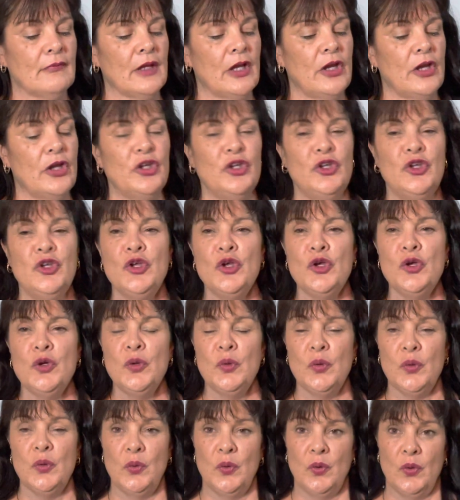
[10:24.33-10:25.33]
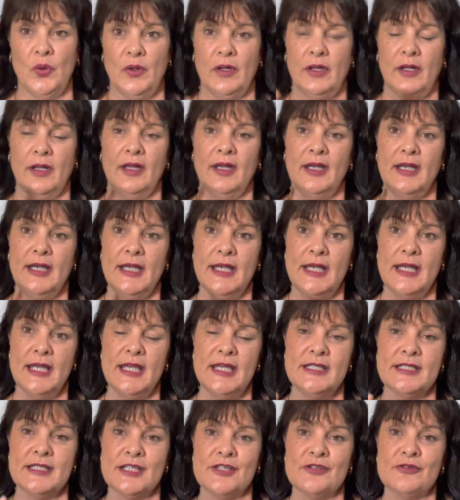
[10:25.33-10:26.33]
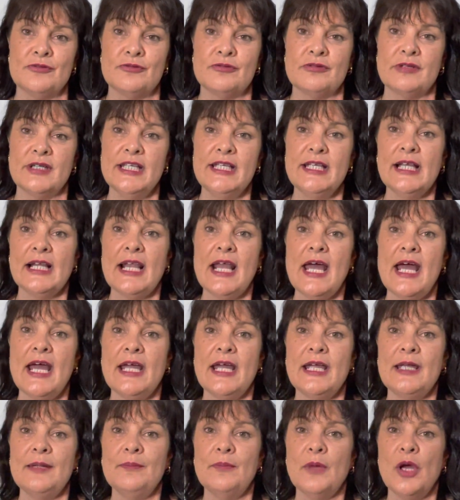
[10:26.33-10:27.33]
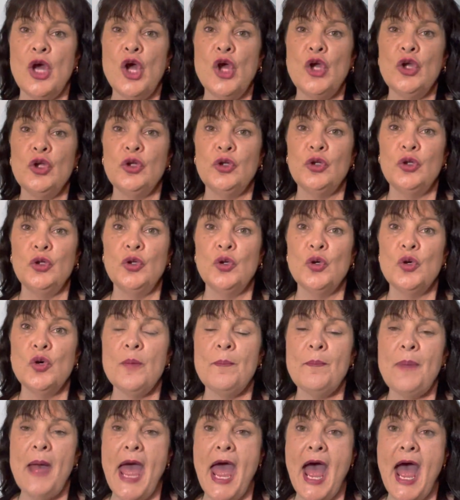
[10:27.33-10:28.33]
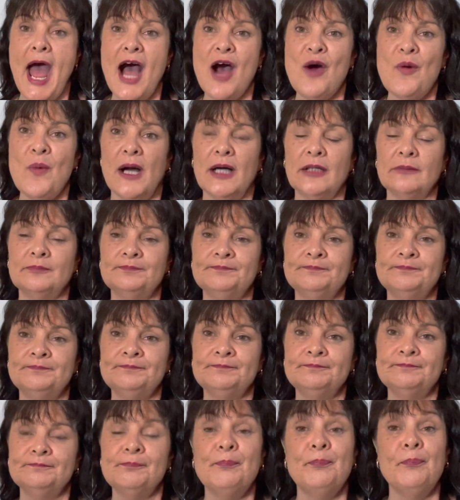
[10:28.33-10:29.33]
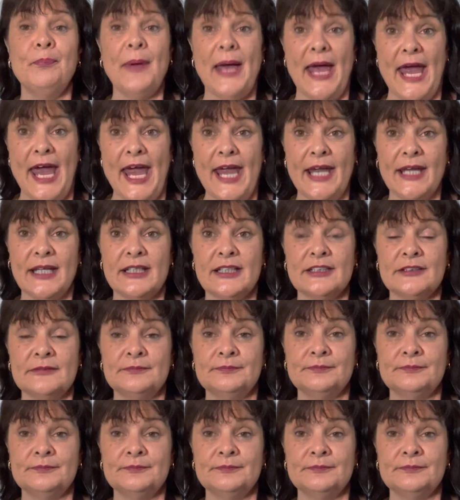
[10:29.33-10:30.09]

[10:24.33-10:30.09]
You need to reclaim your power back.